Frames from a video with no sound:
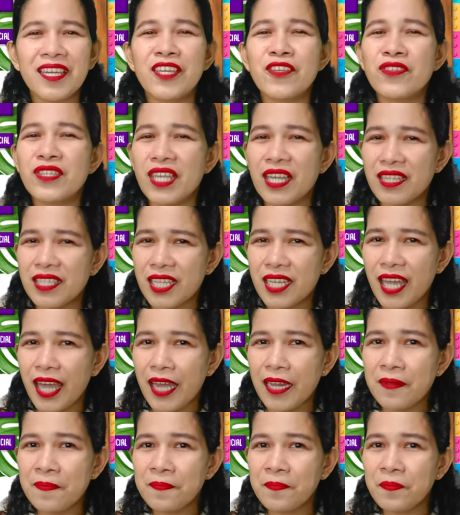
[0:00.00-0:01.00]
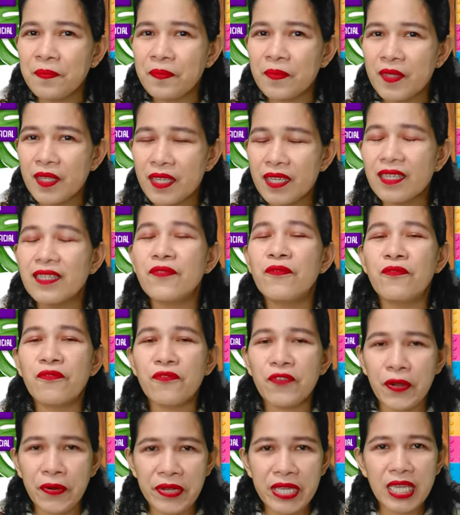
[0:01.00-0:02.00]
Can you say it again?
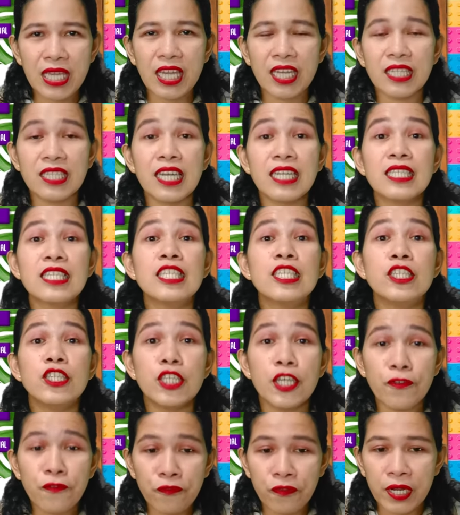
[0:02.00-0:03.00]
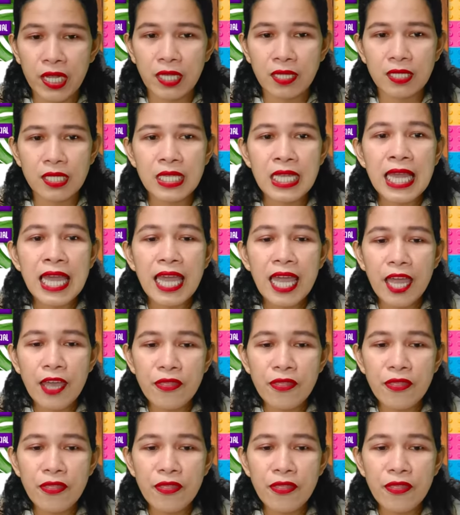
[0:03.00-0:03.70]
Very good. That's difference.